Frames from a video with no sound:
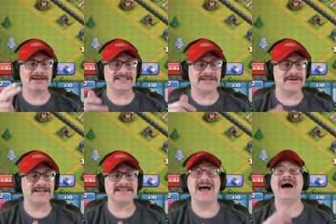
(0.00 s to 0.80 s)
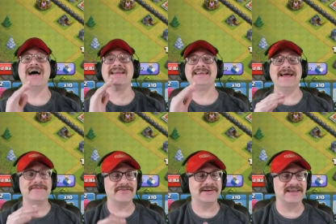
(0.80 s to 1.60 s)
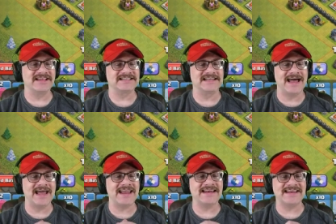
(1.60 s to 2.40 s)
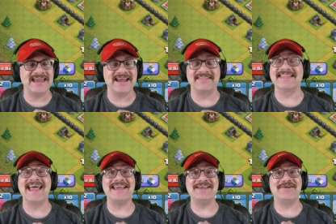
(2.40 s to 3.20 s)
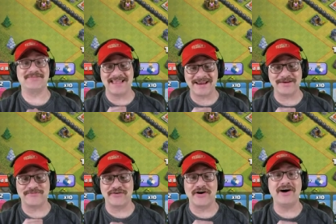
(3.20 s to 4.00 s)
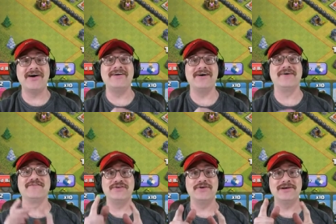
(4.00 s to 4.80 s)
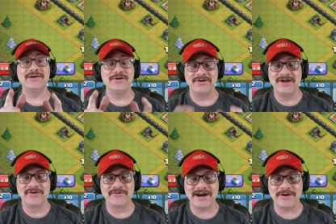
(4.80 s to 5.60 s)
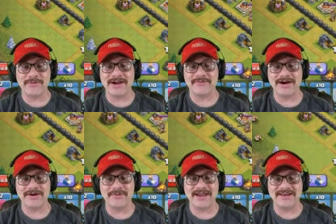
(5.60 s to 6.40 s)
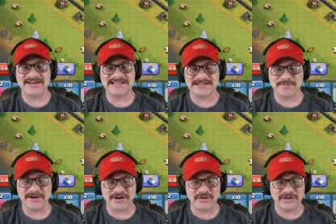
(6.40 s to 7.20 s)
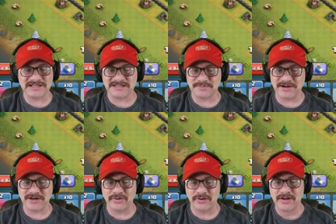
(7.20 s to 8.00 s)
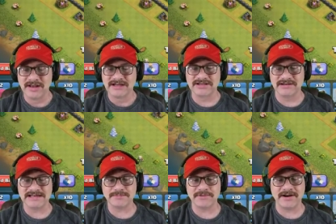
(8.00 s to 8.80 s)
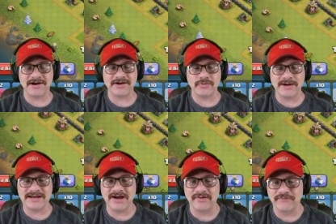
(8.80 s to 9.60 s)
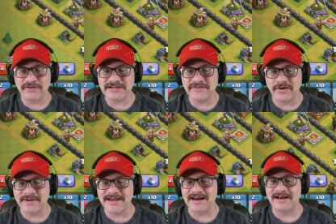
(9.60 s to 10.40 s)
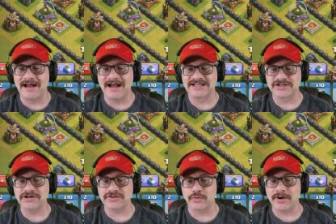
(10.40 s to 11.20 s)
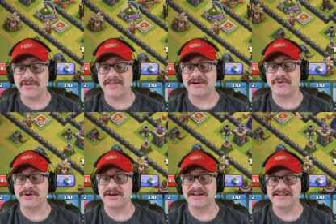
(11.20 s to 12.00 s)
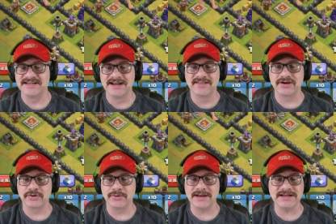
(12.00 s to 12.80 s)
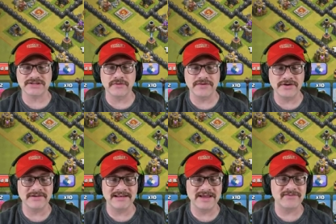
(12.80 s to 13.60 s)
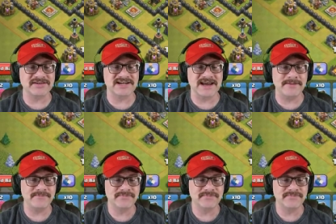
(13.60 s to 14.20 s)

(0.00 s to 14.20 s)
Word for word: you serious? I never. Look at this. Lion King. Thank you. Thank you for all of your loot. Right away, right away. And this is pretty cool. This is pretty cool. So let's put our queen down. First of all, we got to uh, search where their queen is. The queen is over here at level 10.